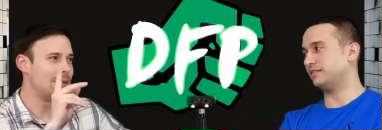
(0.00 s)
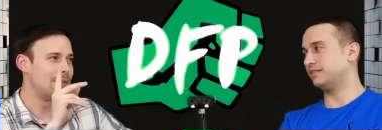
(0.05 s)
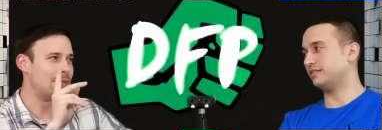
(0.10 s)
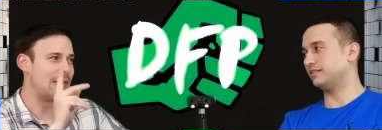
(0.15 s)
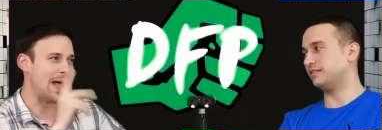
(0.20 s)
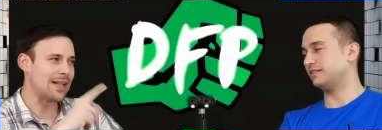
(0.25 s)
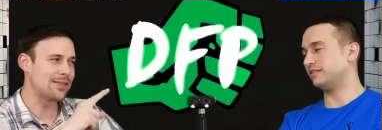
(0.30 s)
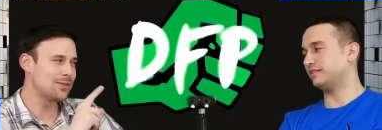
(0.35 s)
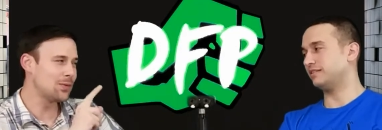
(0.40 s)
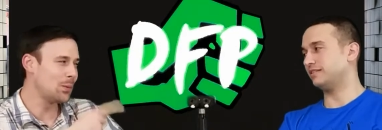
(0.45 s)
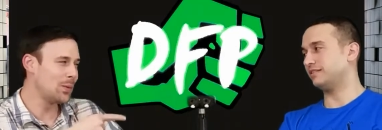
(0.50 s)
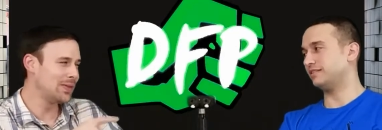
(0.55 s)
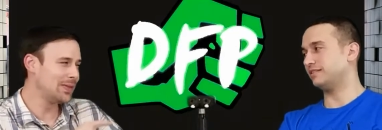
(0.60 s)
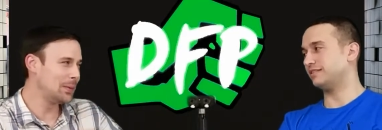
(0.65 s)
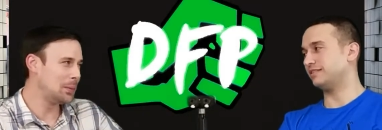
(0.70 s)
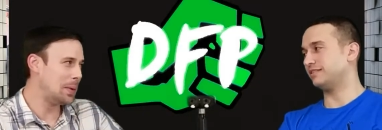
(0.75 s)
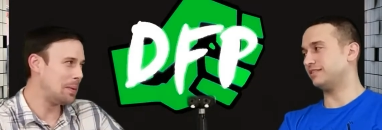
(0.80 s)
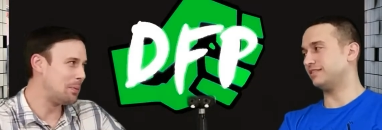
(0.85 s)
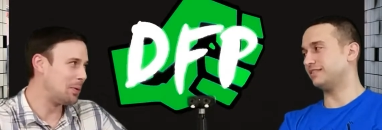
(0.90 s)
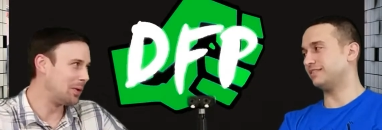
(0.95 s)
Speaker 1: That's the
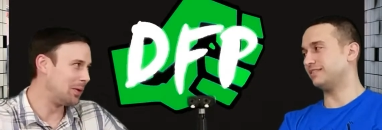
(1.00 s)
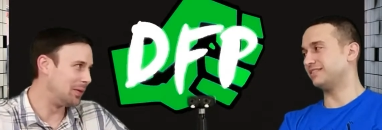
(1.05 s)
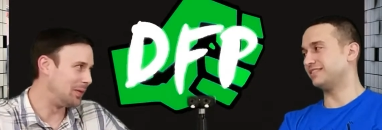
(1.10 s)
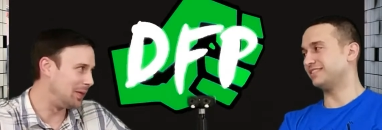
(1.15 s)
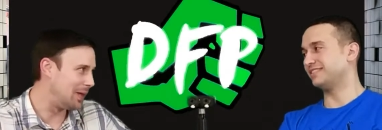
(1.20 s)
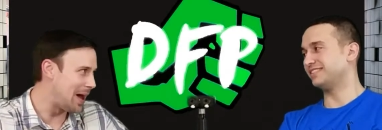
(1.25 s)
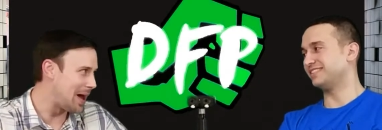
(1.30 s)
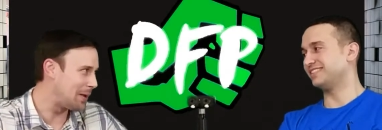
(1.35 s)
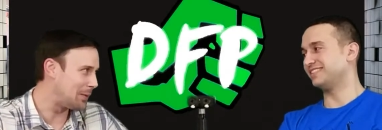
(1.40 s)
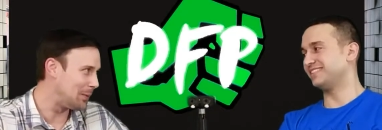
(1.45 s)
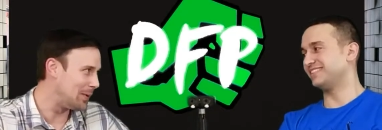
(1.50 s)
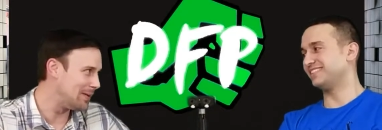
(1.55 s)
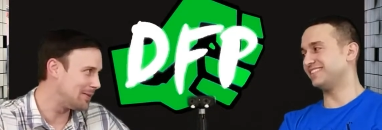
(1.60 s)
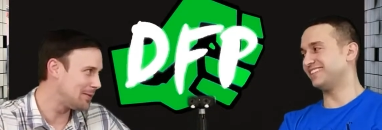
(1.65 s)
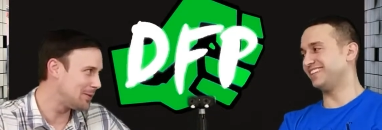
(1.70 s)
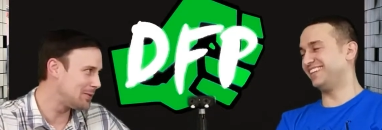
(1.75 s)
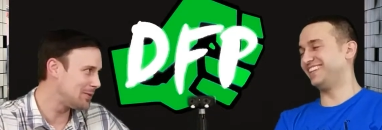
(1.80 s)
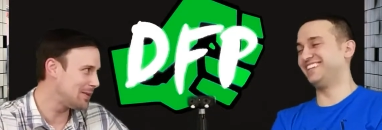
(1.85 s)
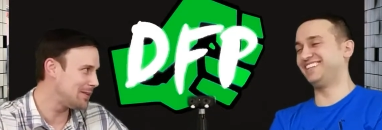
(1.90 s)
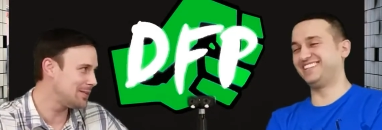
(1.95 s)
one thing we put a lot of
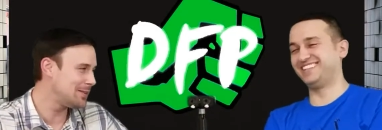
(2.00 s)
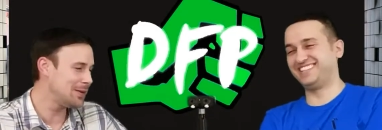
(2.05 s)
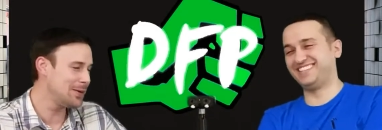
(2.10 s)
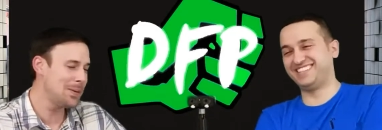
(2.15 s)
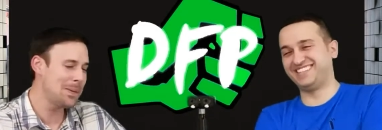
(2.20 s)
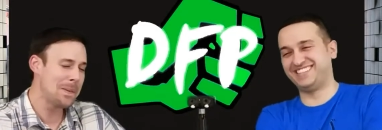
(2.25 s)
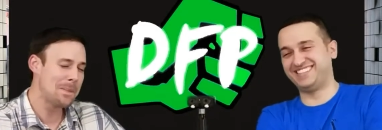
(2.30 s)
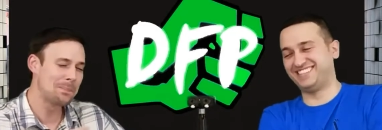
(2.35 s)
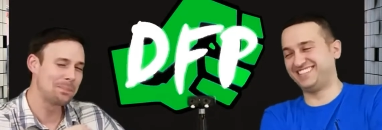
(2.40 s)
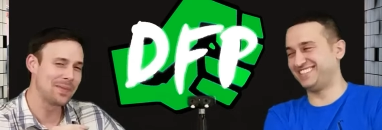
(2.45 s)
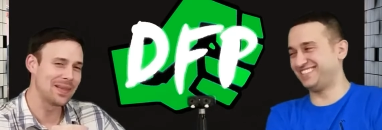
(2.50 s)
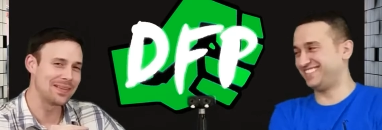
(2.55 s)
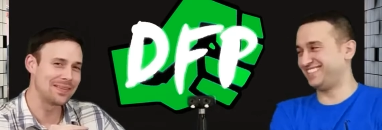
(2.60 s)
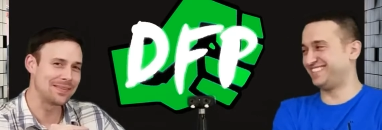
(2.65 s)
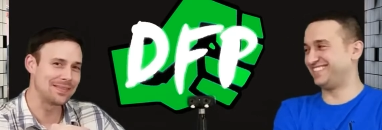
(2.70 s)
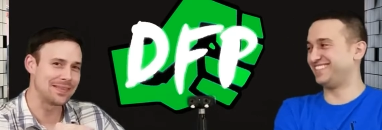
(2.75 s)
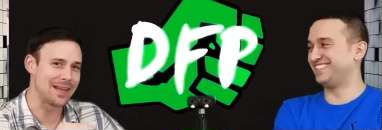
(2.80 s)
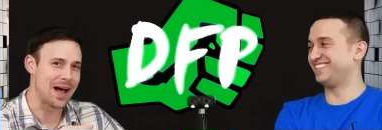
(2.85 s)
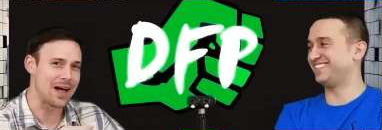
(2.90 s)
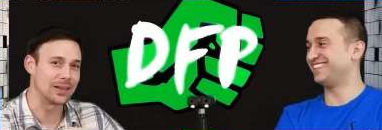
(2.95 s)
research into.
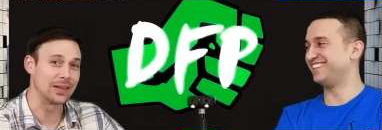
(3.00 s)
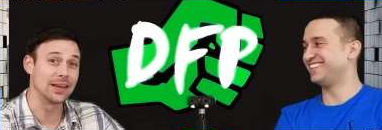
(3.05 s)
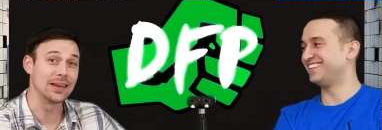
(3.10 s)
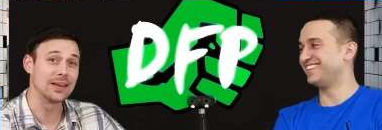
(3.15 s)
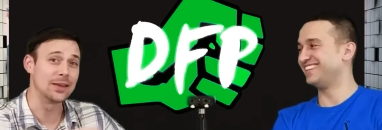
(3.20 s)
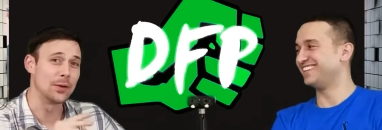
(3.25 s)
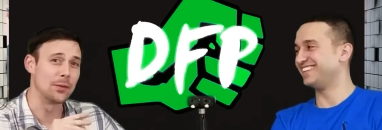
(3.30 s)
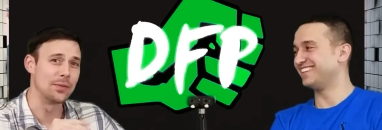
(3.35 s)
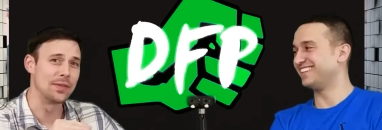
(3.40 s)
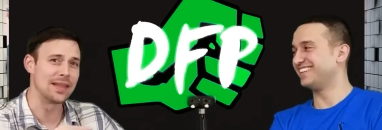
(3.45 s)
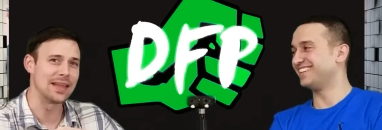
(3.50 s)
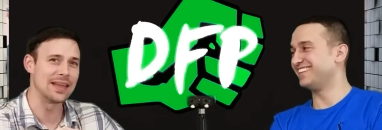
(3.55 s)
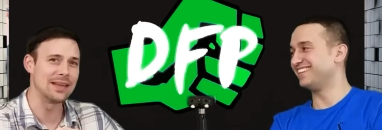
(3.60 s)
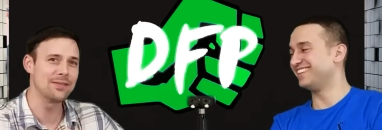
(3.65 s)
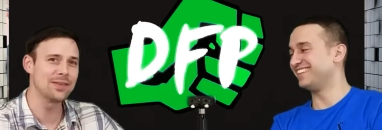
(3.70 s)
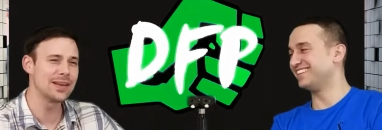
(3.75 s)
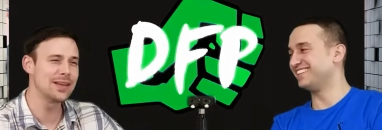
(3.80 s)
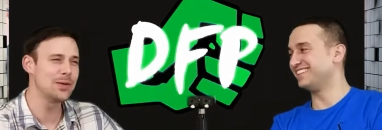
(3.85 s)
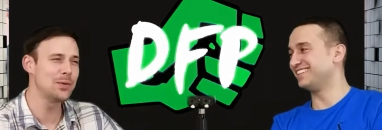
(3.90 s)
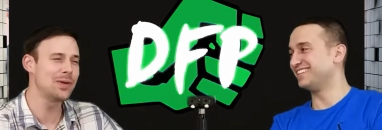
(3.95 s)
Solid. You'll
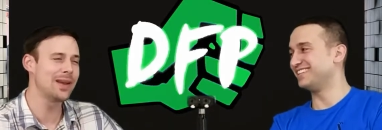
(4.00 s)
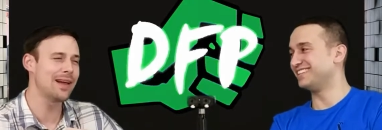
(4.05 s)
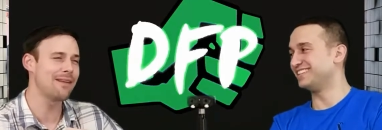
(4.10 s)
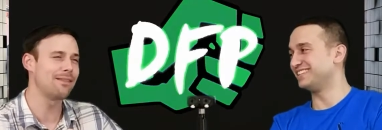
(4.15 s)
even you could